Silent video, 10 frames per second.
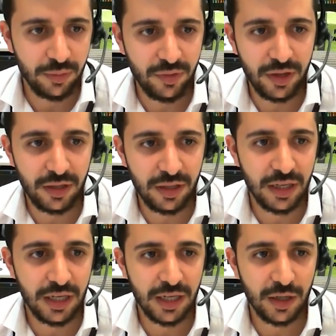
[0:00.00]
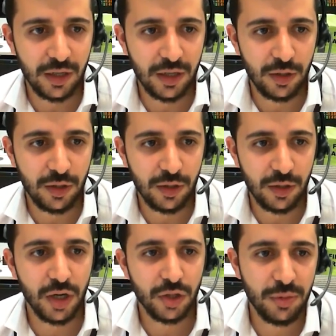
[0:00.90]
very popular
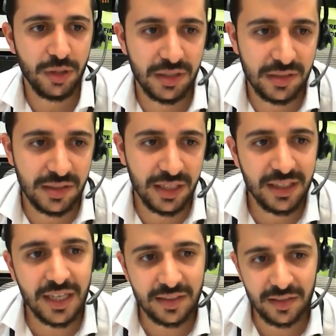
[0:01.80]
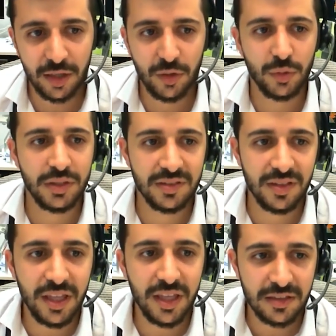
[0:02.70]
argument is that yes, there are all these
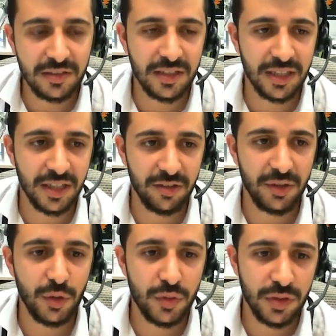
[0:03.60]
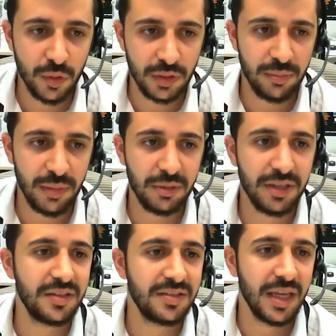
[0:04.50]
things that are reducing oil demand, but
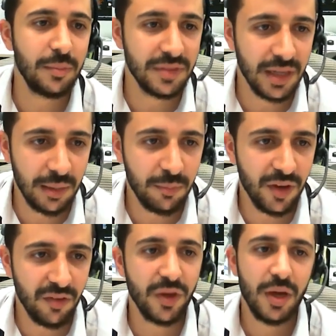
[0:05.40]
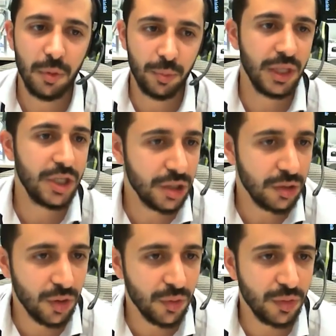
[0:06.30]
at the same time we have population
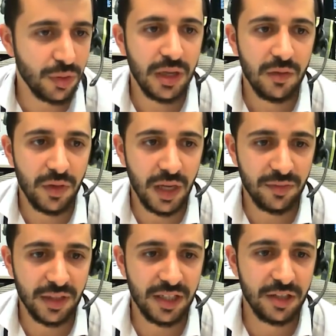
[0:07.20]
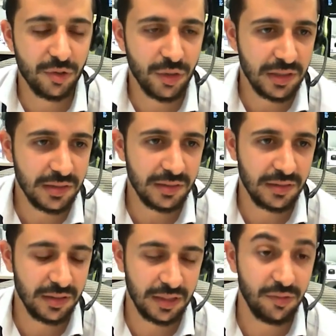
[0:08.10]
growth, we have that increased,
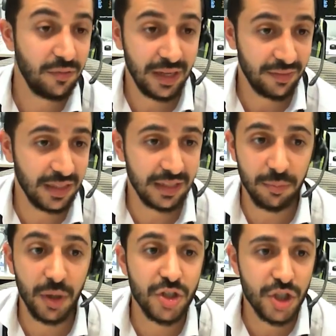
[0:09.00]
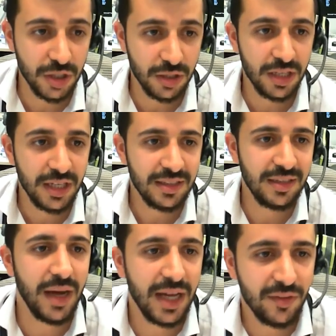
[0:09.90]
we have that marginal
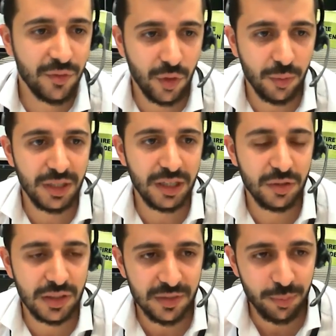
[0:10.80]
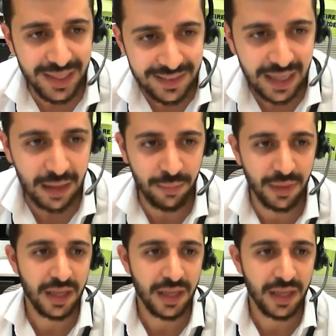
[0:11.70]
demand from increased petchem